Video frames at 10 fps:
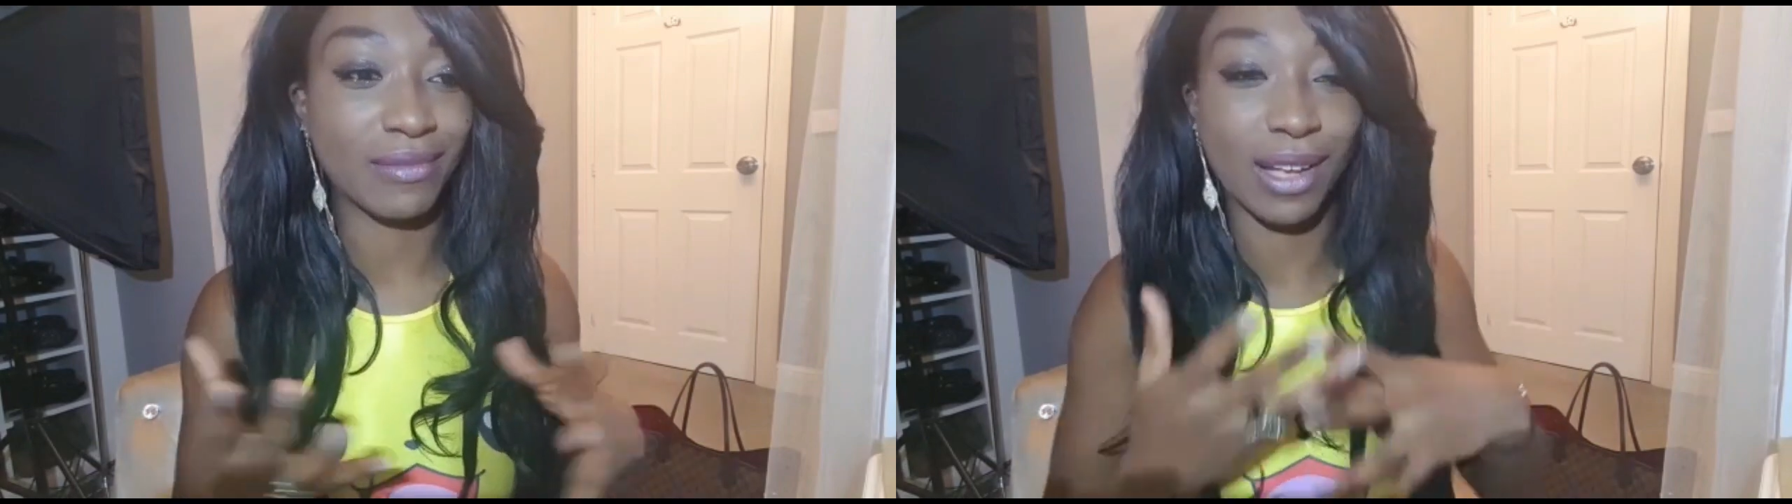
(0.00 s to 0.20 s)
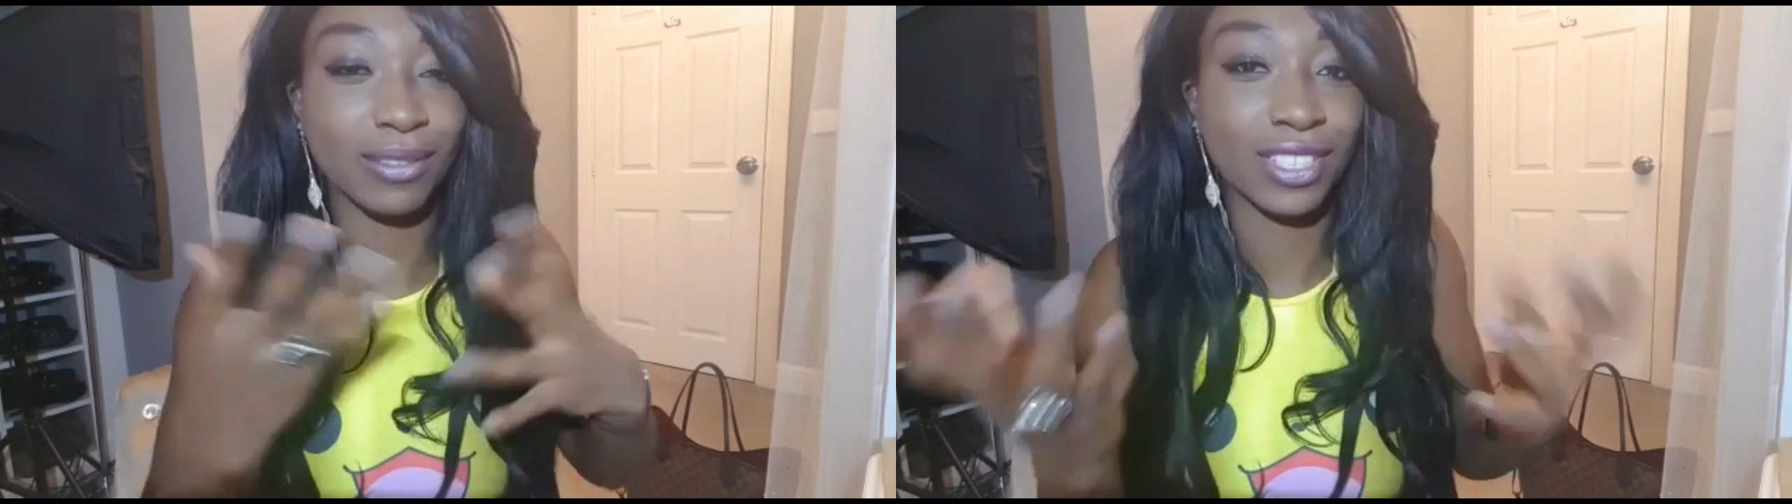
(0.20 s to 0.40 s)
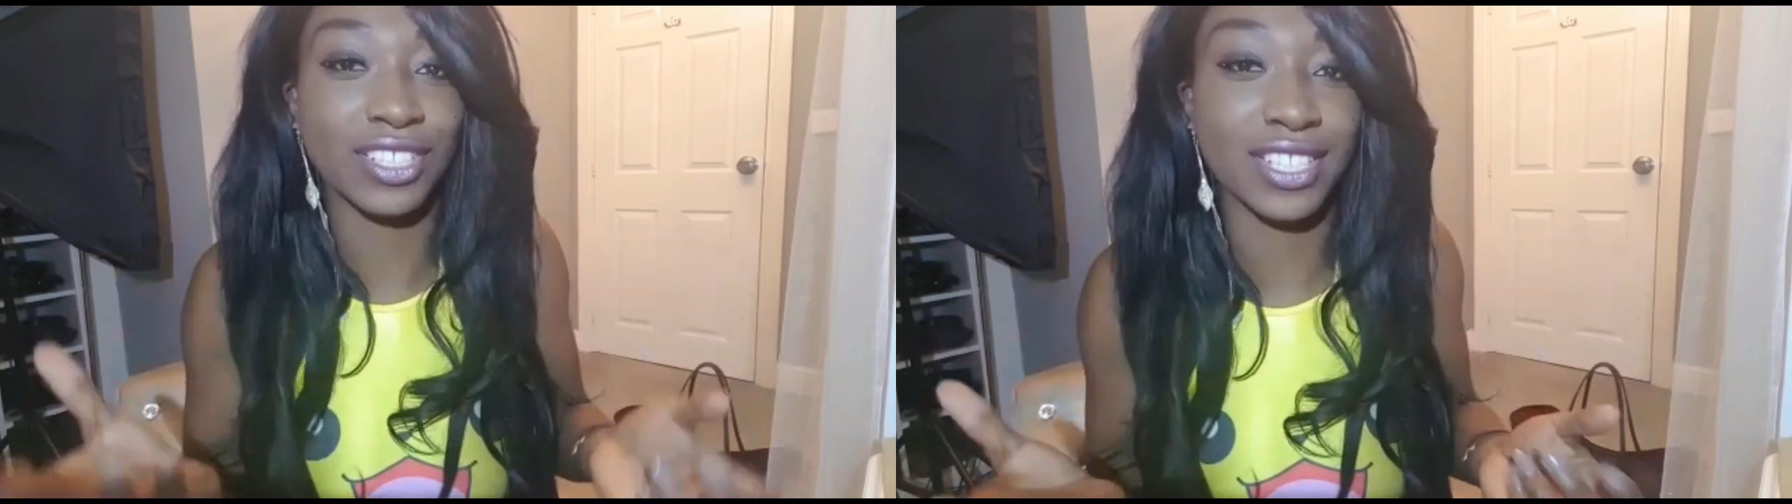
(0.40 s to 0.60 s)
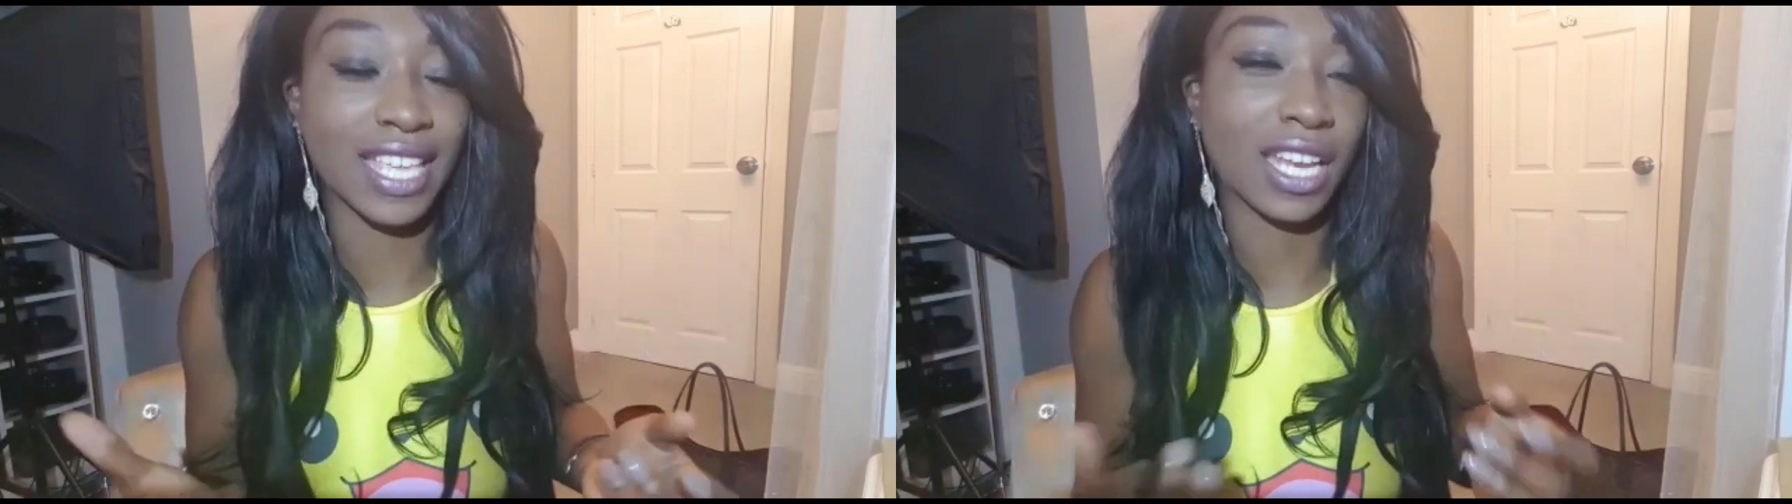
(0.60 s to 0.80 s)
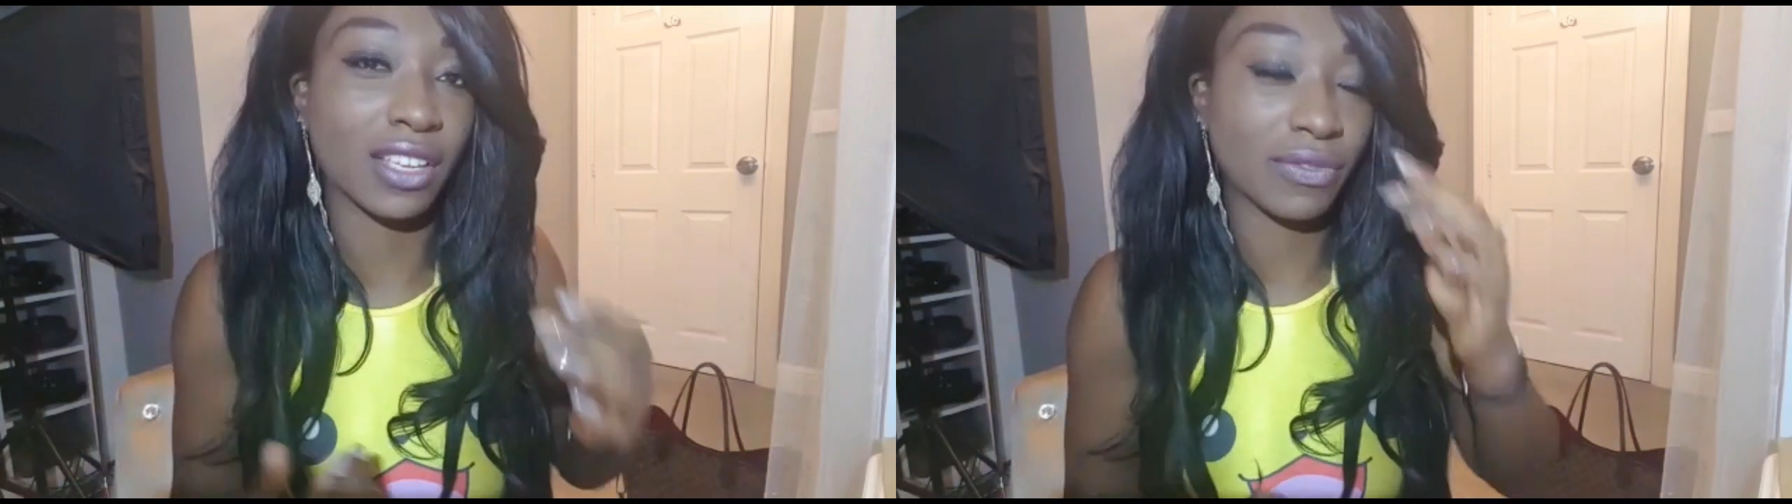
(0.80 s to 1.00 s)
Well, you can
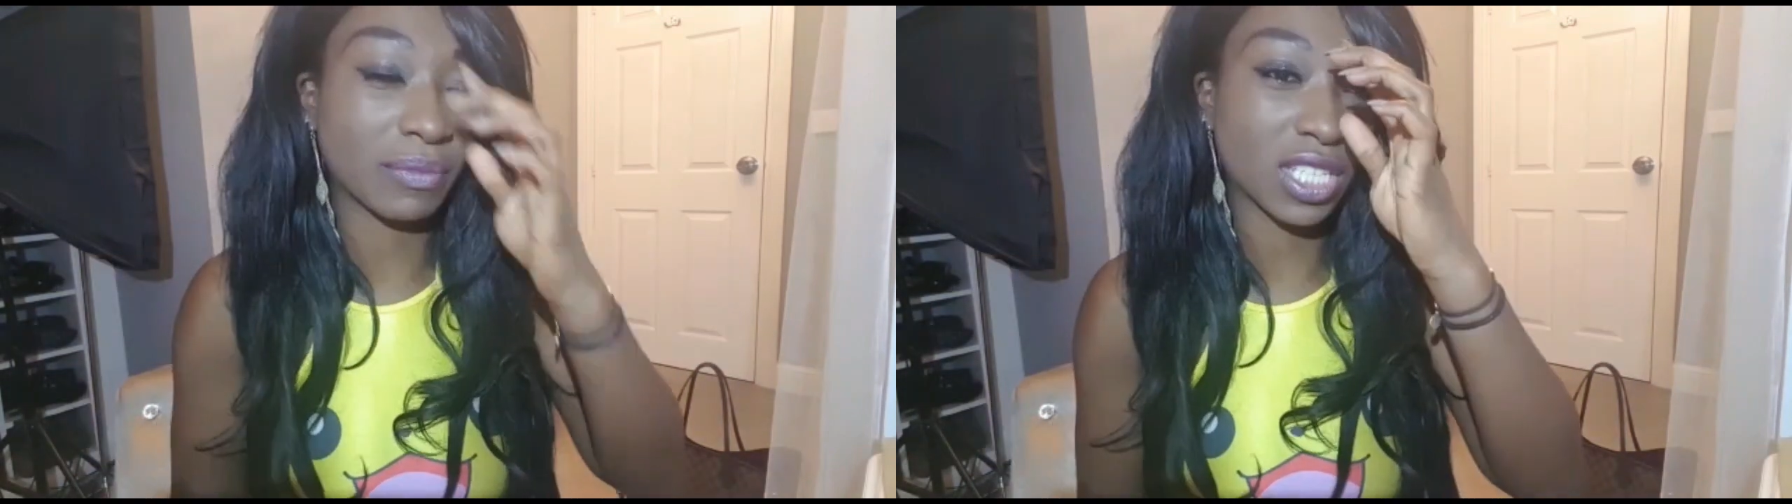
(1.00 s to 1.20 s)
get it from